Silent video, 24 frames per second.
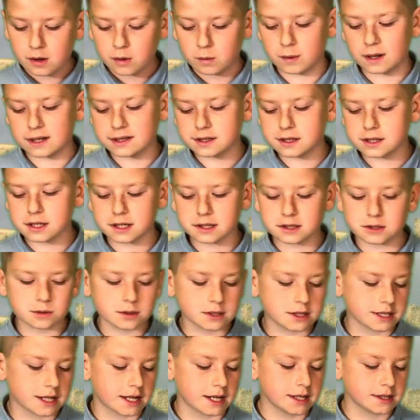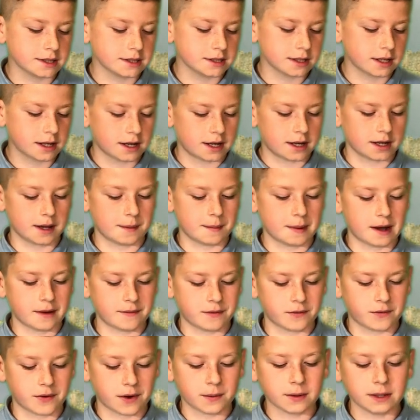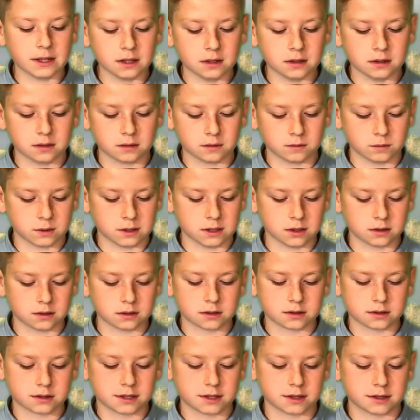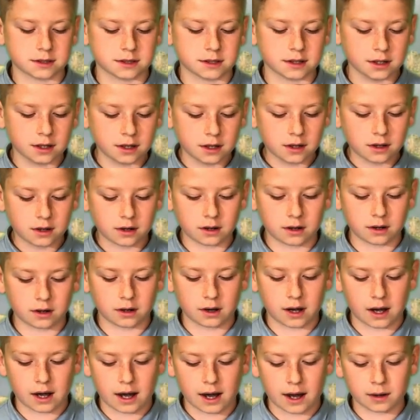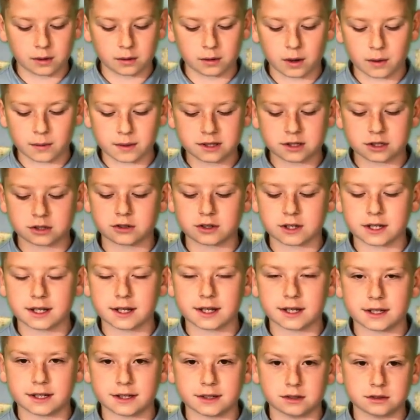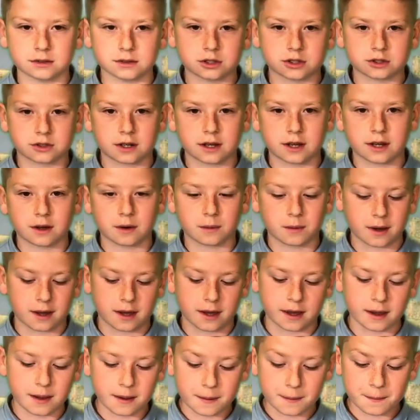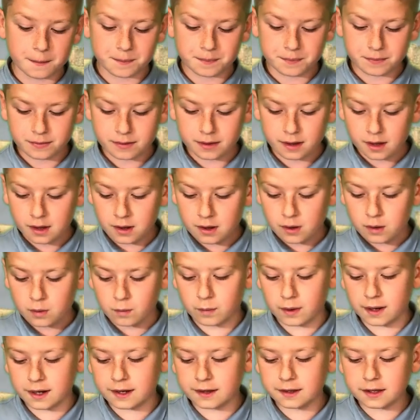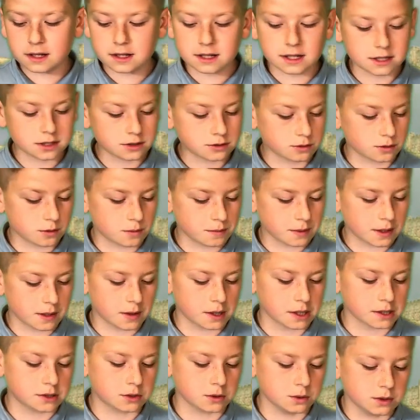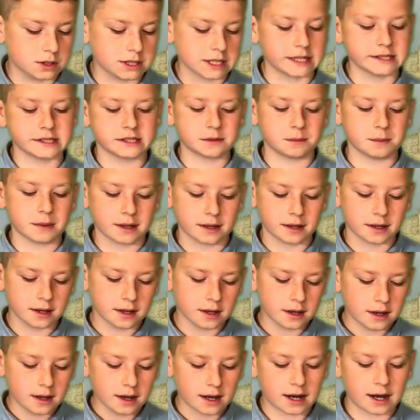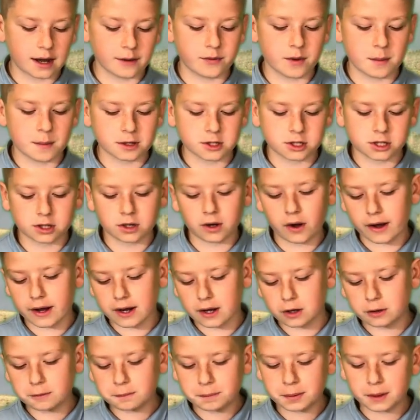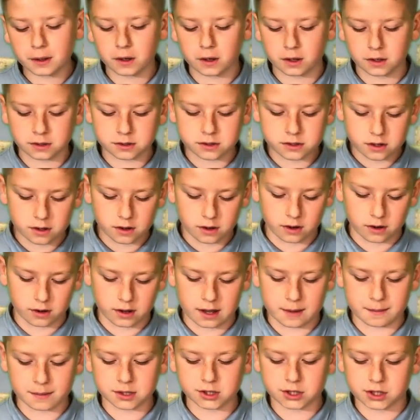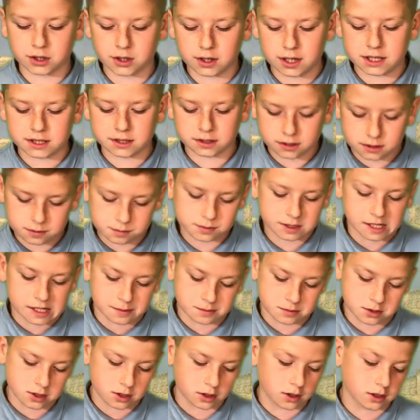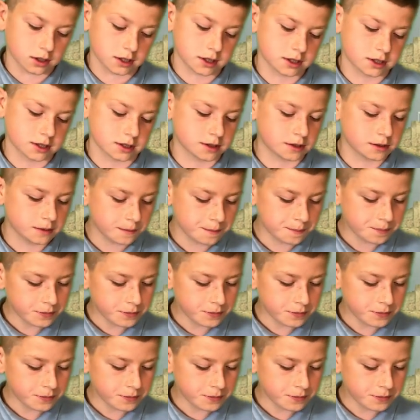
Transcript: When set to a task, I am either very reluctant or outgoing to try and get it done straight away. When in the classroom, there are two sides of me, either mature and composed or immature and sometimes don't listen.